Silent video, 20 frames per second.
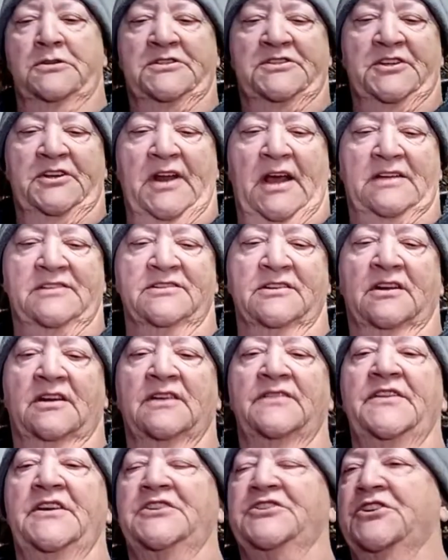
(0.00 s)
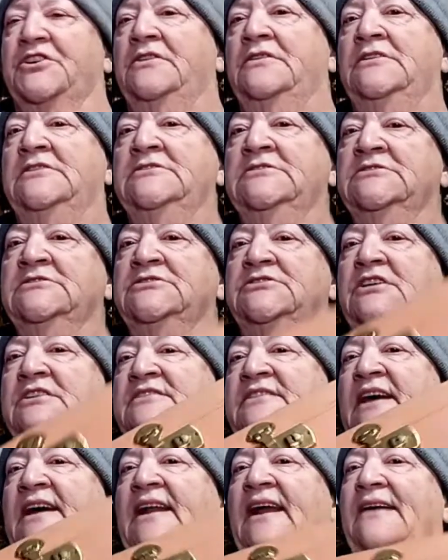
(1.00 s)
is in excellent condition.
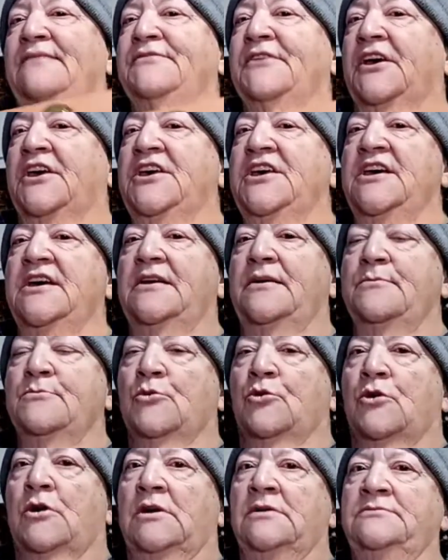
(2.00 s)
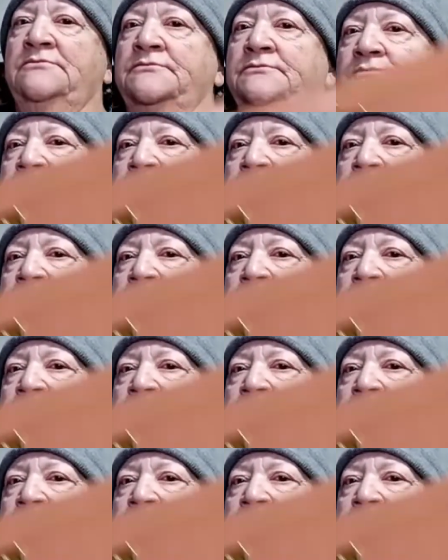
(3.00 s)
Does not have the key anymore.